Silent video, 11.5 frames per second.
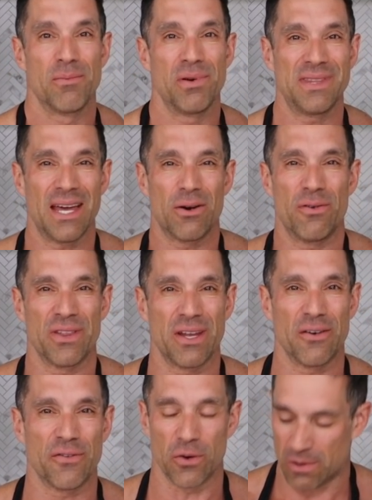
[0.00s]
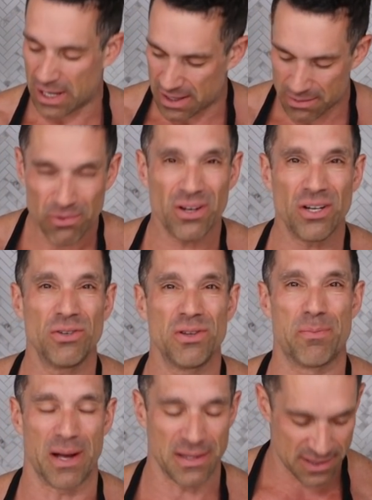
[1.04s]
Put that over there for a while. We're gonna do
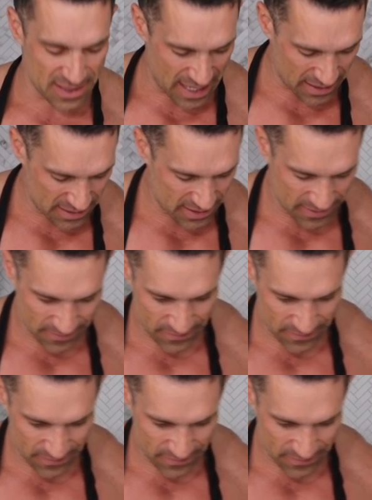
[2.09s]
the buns next.